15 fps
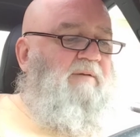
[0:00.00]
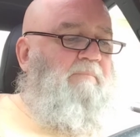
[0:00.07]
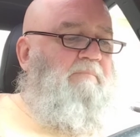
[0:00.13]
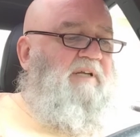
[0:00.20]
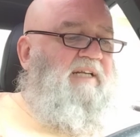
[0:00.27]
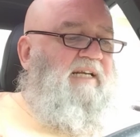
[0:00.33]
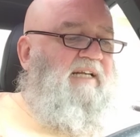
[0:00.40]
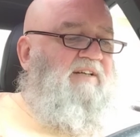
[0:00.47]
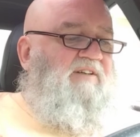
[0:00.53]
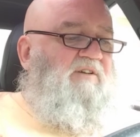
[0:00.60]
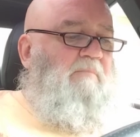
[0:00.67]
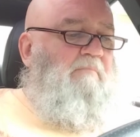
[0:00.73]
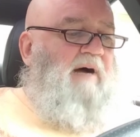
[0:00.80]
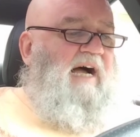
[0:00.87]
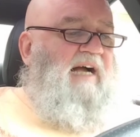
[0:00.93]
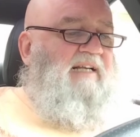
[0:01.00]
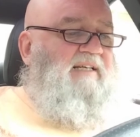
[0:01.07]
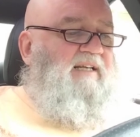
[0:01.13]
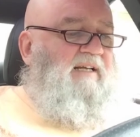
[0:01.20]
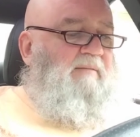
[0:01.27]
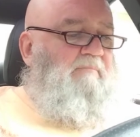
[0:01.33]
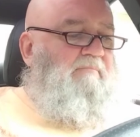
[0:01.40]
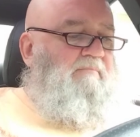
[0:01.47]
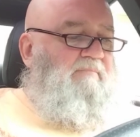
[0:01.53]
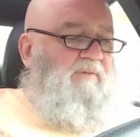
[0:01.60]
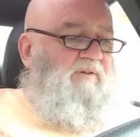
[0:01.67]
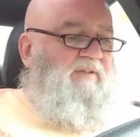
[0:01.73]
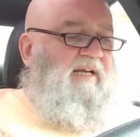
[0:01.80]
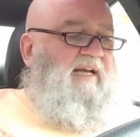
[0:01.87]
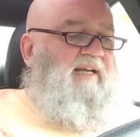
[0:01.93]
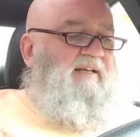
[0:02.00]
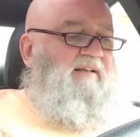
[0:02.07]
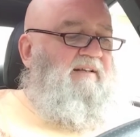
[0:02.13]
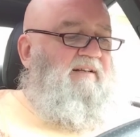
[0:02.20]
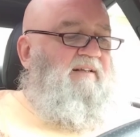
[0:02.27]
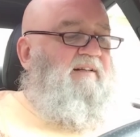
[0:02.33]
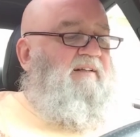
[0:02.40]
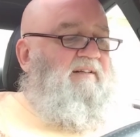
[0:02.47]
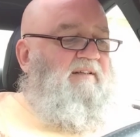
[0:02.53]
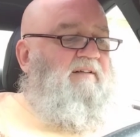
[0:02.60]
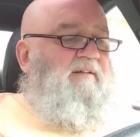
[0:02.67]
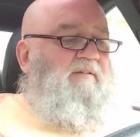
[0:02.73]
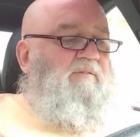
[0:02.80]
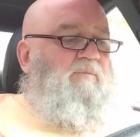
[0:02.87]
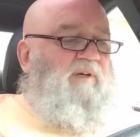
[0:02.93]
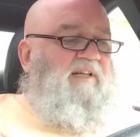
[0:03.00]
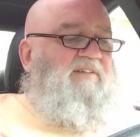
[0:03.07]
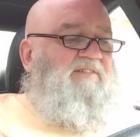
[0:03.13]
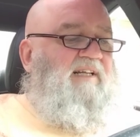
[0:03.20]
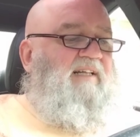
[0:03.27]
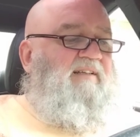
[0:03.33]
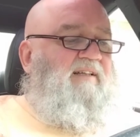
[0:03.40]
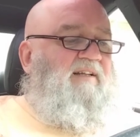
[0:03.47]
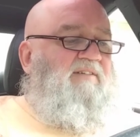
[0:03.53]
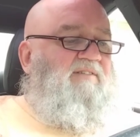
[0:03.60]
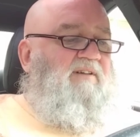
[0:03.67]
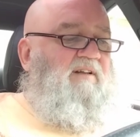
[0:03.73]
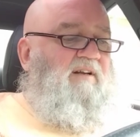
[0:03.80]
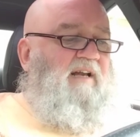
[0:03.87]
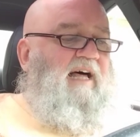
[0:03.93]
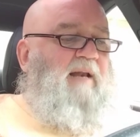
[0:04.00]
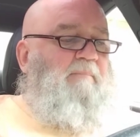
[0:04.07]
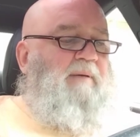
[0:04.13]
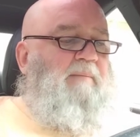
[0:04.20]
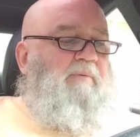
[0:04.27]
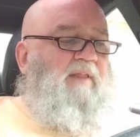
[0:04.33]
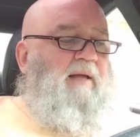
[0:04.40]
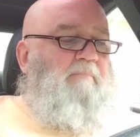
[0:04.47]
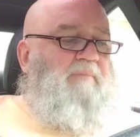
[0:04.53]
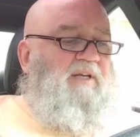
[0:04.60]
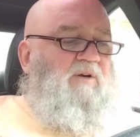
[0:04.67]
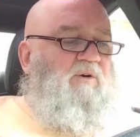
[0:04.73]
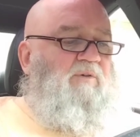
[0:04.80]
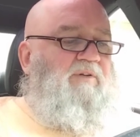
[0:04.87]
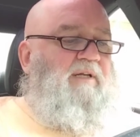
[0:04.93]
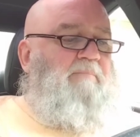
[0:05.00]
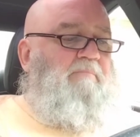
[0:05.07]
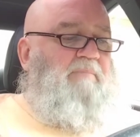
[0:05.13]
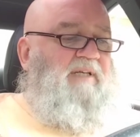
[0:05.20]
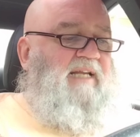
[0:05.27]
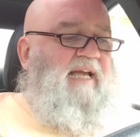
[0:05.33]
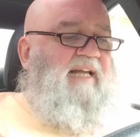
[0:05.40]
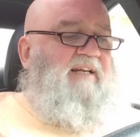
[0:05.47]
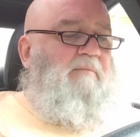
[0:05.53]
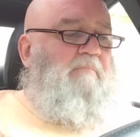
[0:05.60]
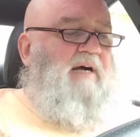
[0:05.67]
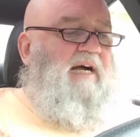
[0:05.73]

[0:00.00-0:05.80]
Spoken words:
it begin to mock him, okay? When he said this, a lot of people that behold it began to